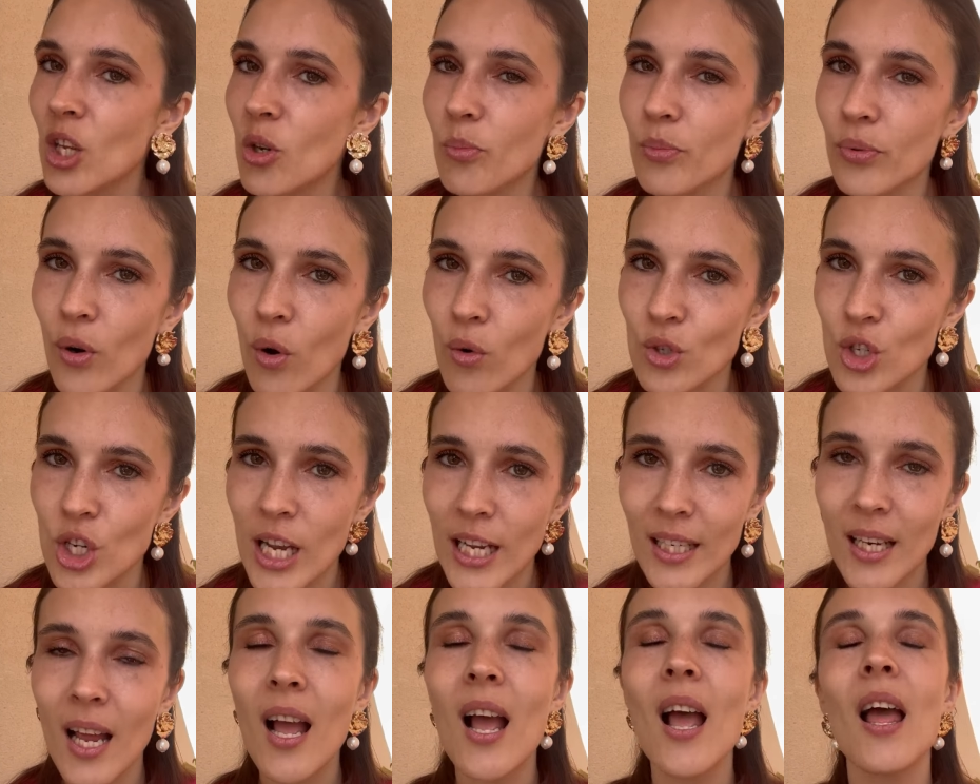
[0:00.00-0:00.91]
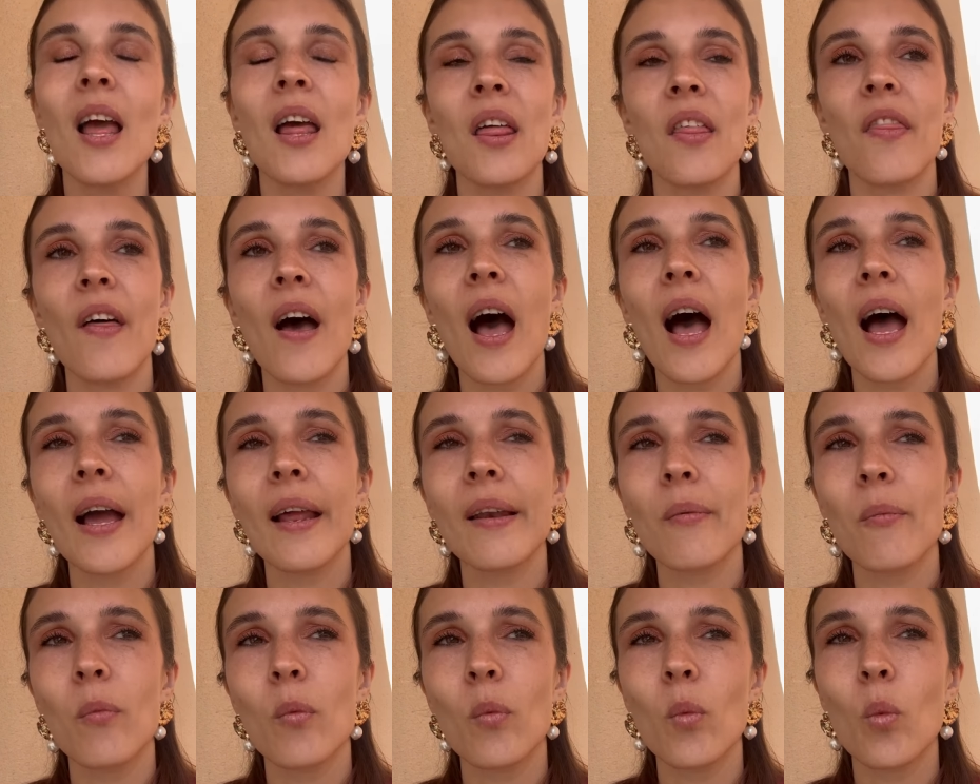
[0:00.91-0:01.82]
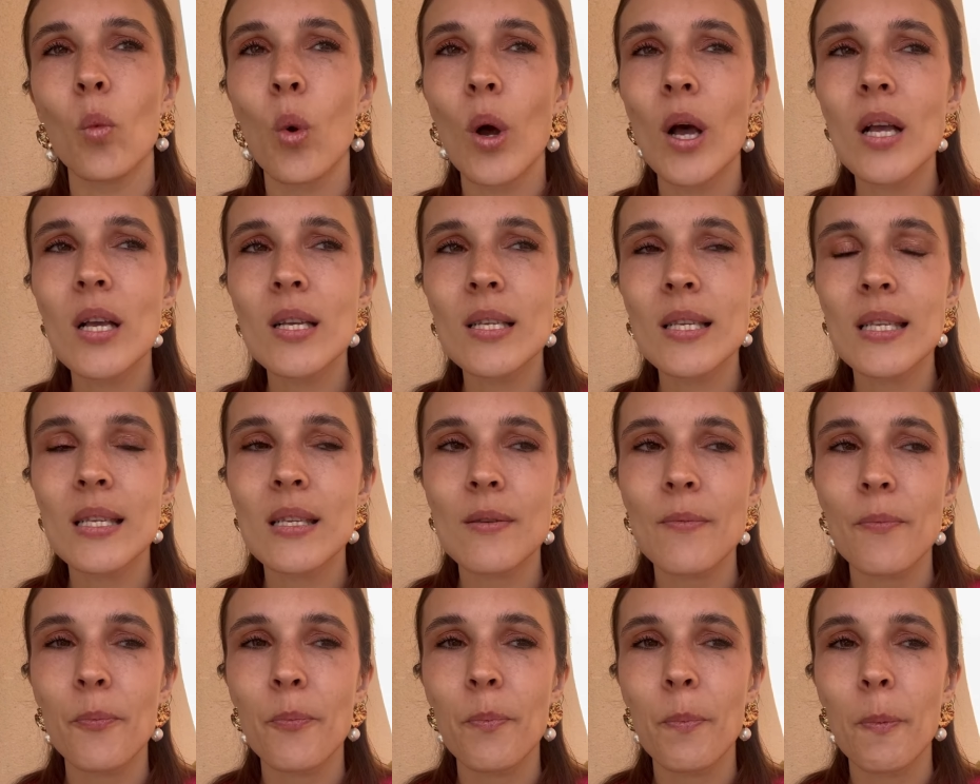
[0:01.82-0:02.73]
new project that was